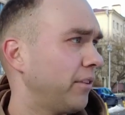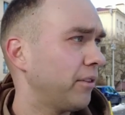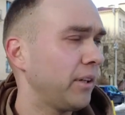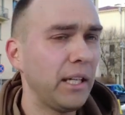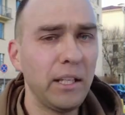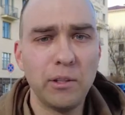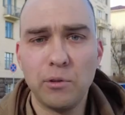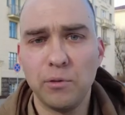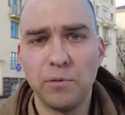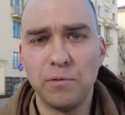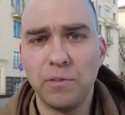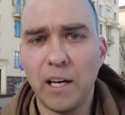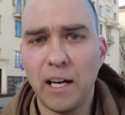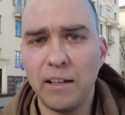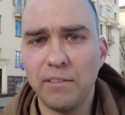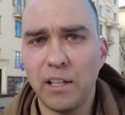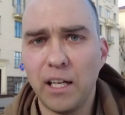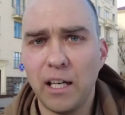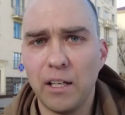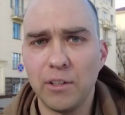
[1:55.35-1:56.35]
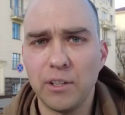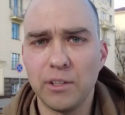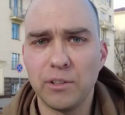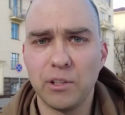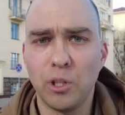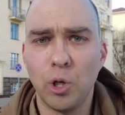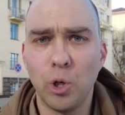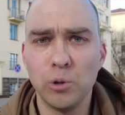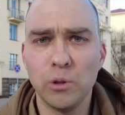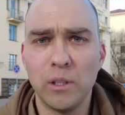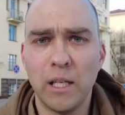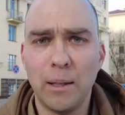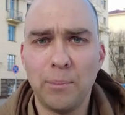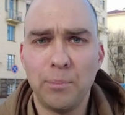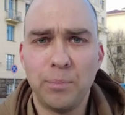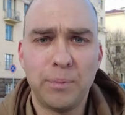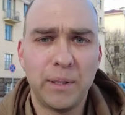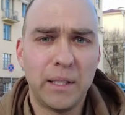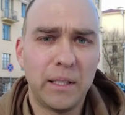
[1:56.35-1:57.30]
3 to 5 hours hold up